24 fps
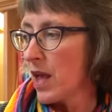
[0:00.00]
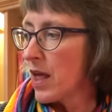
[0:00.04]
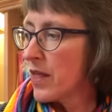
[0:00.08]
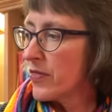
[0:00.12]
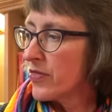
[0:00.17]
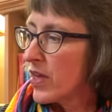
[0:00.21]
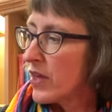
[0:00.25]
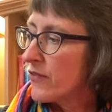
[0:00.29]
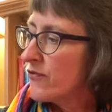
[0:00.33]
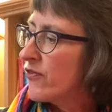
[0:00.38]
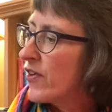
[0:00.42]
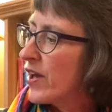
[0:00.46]

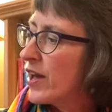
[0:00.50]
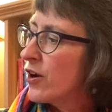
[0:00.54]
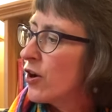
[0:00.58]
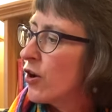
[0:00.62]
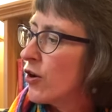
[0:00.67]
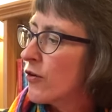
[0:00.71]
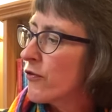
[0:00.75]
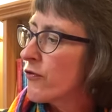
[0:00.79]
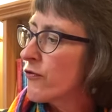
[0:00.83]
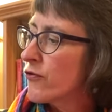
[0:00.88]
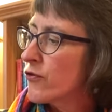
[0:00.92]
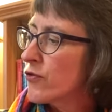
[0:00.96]
They fed
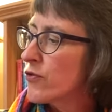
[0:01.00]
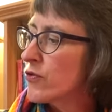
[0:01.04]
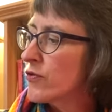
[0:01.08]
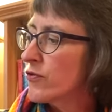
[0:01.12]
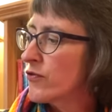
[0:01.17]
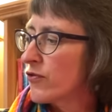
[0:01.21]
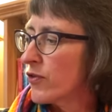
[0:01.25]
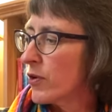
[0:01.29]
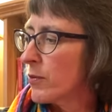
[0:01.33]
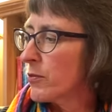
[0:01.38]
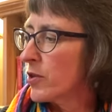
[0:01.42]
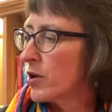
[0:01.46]
her food
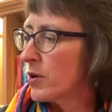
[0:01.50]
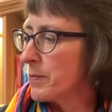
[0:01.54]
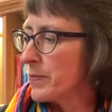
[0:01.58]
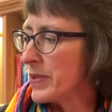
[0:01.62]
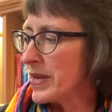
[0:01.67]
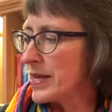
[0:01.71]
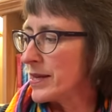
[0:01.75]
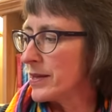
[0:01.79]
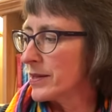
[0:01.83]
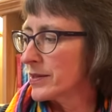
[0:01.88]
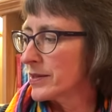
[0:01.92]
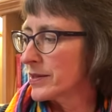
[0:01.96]
from their
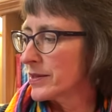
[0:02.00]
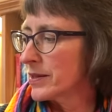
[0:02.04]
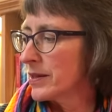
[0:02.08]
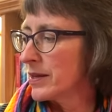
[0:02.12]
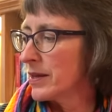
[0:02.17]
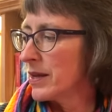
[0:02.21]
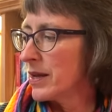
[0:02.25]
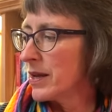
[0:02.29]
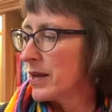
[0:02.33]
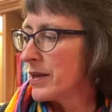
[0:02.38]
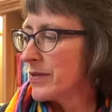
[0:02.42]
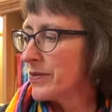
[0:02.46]
beaks.
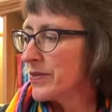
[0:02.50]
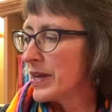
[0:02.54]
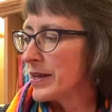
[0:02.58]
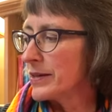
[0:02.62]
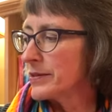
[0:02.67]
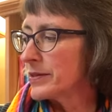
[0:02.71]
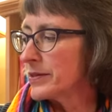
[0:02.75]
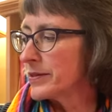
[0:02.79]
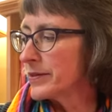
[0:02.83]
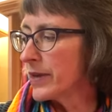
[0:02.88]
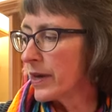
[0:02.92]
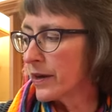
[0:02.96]
They
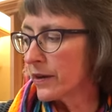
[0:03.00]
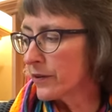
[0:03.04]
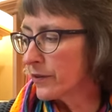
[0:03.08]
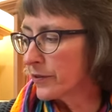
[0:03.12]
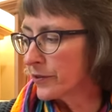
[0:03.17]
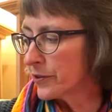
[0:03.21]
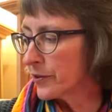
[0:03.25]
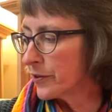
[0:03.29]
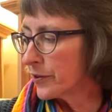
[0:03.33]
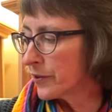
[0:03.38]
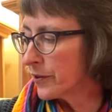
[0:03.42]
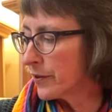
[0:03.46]

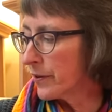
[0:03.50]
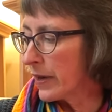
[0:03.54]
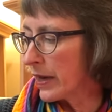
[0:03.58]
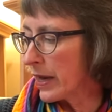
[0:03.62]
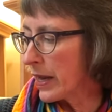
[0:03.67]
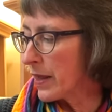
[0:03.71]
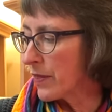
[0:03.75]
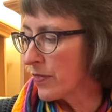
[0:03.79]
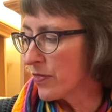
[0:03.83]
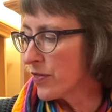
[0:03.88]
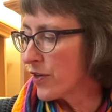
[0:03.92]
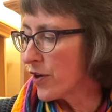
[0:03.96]
snuggled her
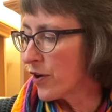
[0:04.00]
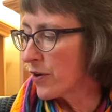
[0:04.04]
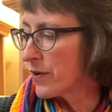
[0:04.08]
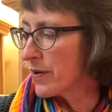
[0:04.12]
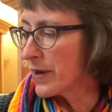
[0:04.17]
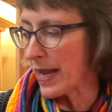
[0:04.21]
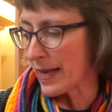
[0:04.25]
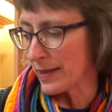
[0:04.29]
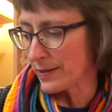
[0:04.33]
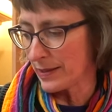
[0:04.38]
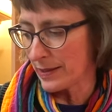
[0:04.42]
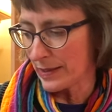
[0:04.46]
in their
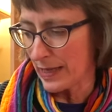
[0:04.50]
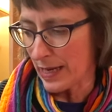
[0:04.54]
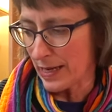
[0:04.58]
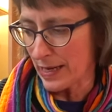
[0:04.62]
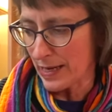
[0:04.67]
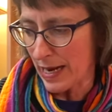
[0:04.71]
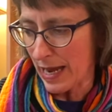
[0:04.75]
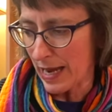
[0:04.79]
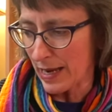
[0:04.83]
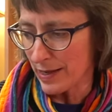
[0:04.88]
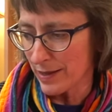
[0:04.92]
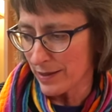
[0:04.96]
nest at
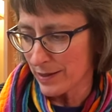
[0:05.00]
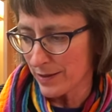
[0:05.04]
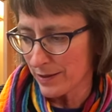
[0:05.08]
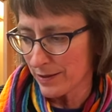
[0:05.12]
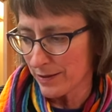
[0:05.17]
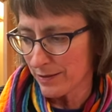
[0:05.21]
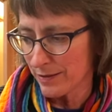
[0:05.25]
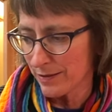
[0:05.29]
night.